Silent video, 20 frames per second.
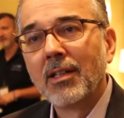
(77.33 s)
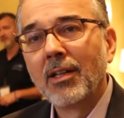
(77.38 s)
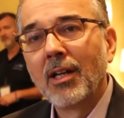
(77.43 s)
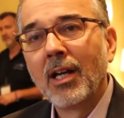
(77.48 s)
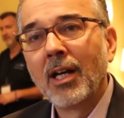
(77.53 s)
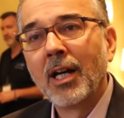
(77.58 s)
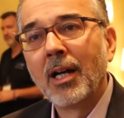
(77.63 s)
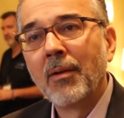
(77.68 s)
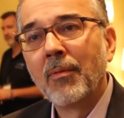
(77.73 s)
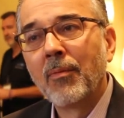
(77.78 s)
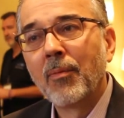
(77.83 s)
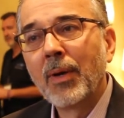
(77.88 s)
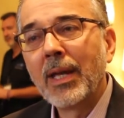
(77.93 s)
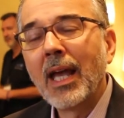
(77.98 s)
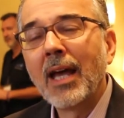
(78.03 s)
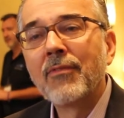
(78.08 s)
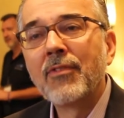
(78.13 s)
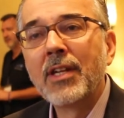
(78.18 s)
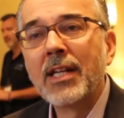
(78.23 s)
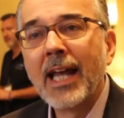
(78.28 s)
Uh, we
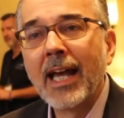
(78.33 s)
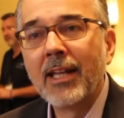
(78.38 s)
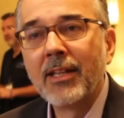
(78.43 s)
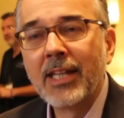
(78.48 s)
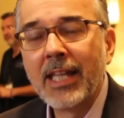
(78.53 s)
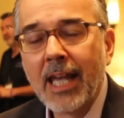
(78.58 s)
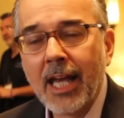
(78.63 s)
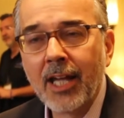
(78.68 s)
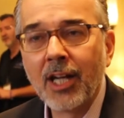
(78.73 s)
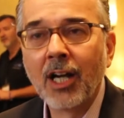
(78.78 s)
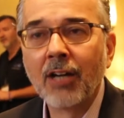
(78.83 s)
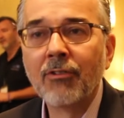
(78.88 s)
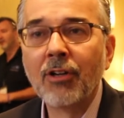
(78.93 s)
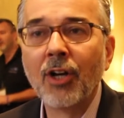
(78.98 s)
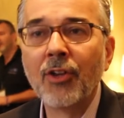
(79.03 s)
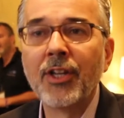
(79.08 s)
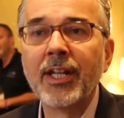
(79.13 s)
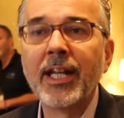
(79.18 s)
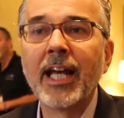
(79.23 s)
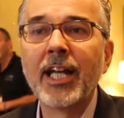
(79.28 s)
have the, the
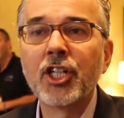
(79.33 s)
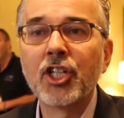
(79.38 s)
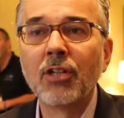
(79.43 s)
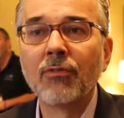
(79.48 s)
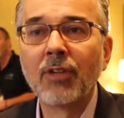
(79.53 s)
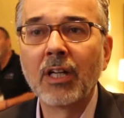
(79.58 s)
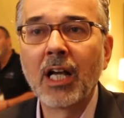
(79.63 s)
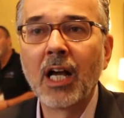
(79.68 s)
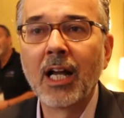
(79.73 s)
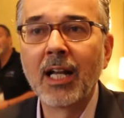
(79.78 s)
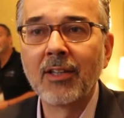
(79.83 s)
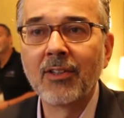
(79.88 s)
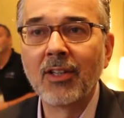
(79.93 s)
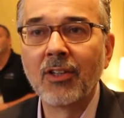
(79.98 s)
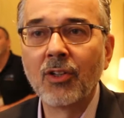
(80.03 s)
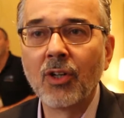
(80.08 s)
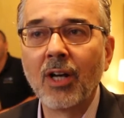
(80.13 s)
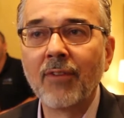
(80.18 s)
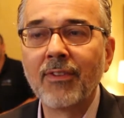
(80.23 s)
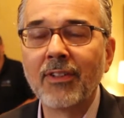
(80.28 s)
NRO, the National
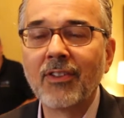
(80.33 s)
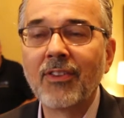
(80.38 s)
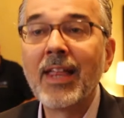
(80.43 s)
Reconnaissance Office.